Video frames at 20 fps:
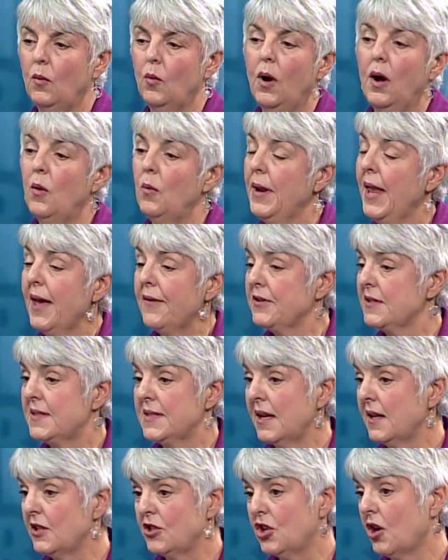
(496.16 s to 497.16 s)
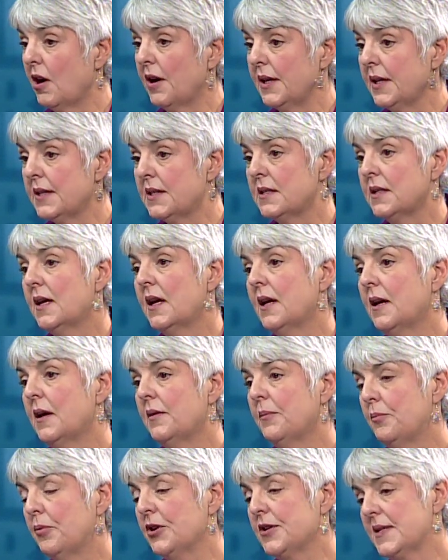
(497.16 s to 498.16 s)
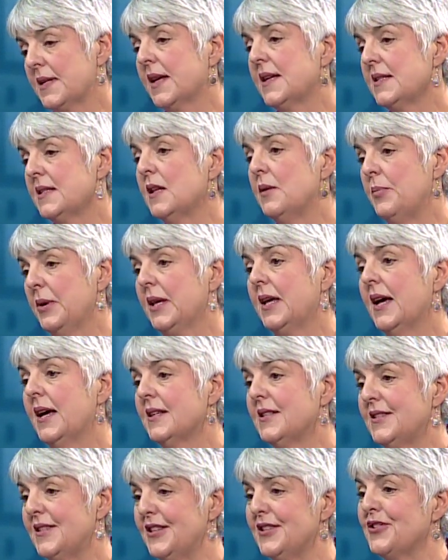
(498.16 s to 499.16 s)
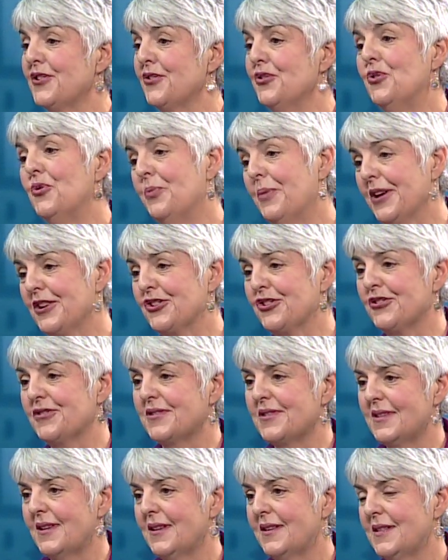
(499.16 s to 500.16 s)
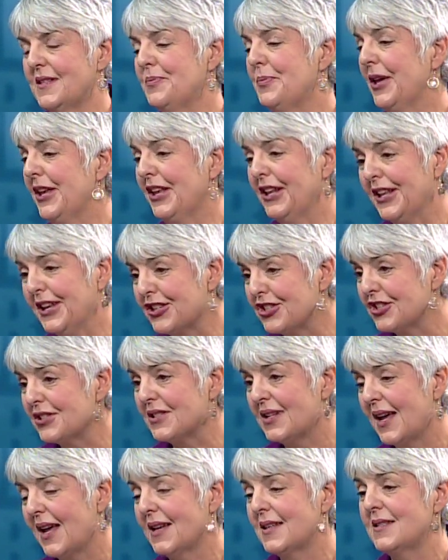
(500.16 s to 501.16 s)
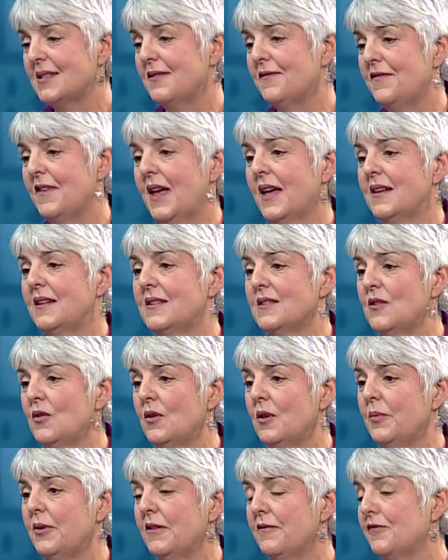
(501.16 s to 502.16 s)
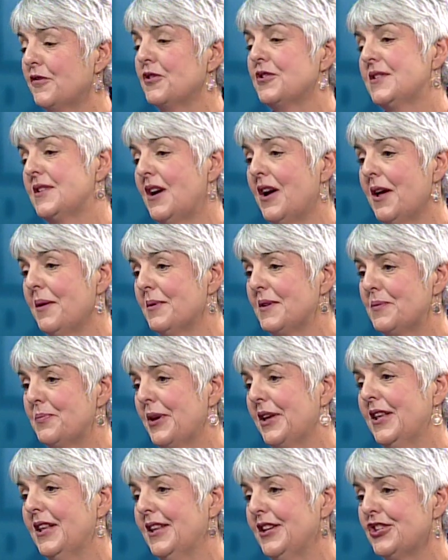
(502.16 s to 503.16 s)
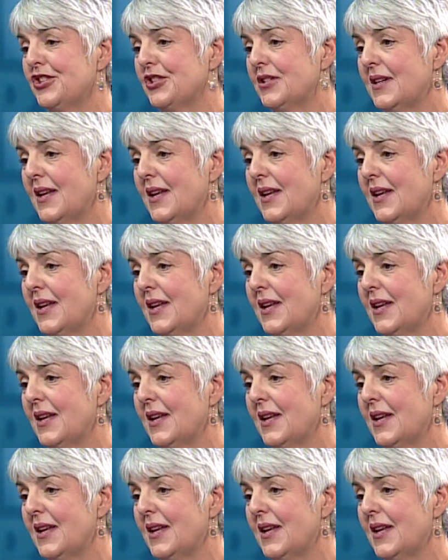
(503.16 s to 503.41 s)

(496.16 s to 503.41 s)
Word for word: Well, we haven't set a target precisely because these are new measures. The speculation tax, in fact, is going to be the first time a speculation